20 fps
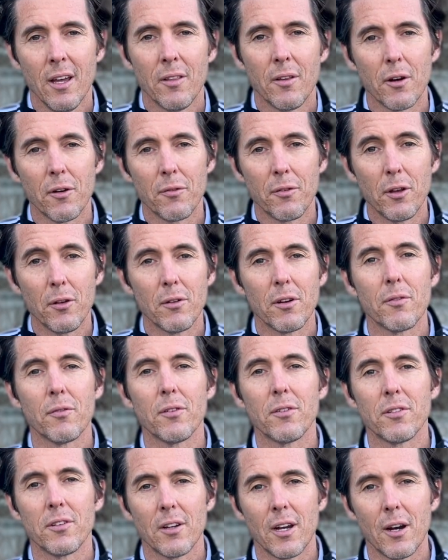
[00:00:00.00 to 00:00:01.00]
There are a few
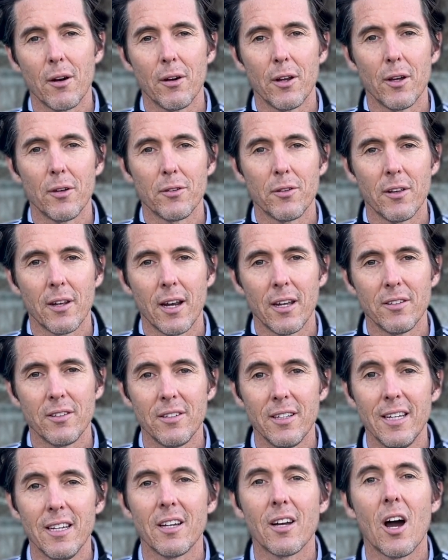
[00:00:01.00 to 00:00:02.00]
different scenarios that I
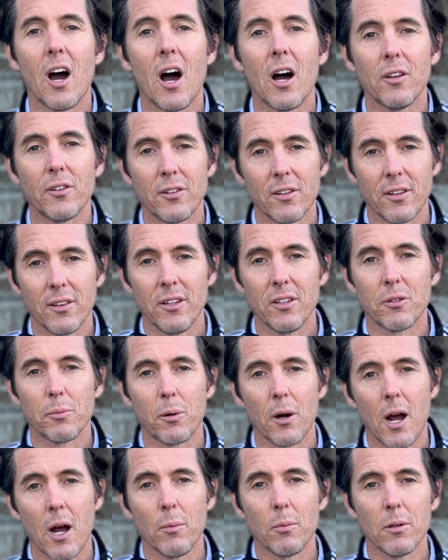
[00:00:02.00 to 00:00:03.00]
see causing these
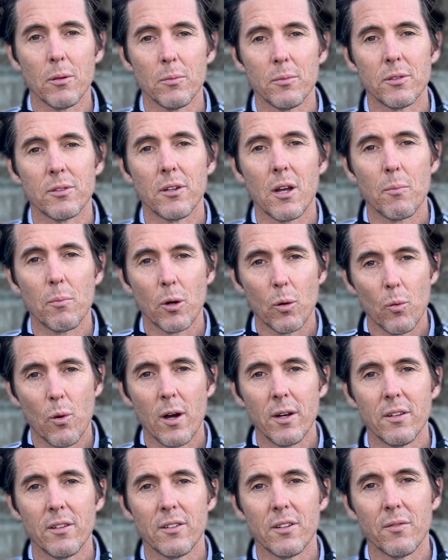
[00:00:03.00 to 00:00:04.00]
problems. Number
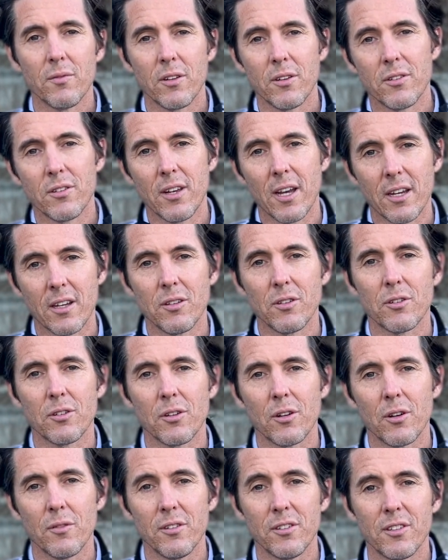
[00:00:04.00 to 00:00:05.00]
one is if the second
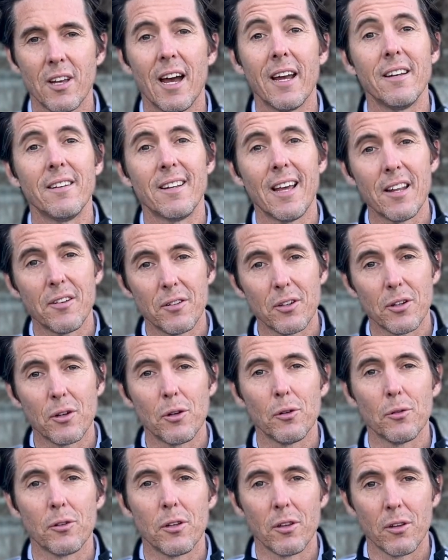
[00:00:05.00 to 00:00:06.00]
serve is
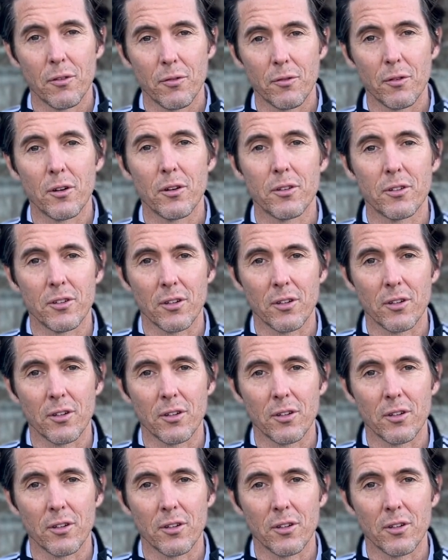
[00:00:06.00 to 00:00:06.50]
identical to the first